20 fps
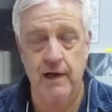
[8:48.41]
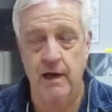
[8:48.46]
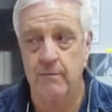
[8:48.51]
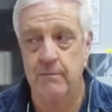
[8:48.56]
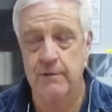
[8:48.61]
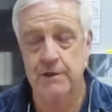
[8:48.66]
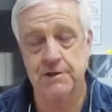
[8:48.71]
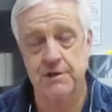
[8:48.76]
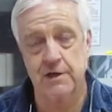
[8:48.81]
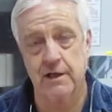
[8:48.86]
I'm
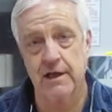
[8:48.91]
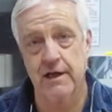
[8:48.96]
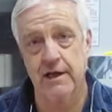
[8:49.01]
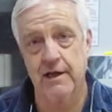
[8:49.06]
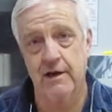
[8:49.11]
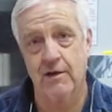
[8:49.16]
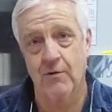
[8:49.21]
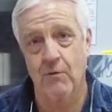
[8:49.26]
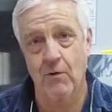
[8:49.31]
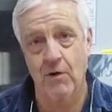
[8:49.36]
usually in
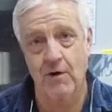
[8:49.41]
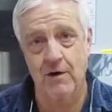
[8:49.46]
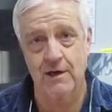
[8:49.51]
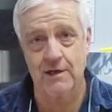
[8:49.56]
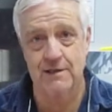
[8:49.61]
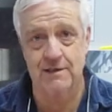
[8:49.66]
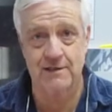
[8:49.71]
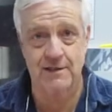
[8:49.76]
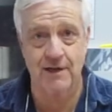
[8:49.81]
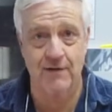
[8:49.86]
here
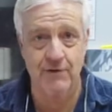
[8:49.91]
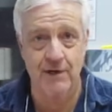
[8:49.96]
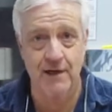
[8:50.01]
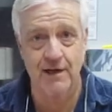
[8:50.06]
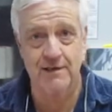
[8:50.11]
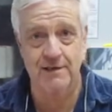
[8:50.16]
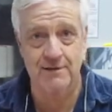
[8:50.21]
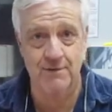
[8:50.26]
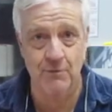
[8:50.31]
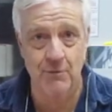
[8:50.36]
working 7
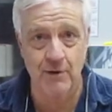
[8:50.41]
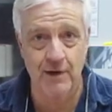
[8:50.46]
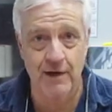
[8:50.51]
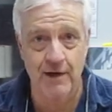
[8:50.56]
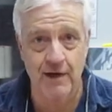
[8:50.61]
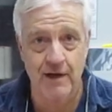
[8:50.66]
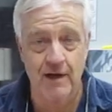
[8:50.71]
days a week,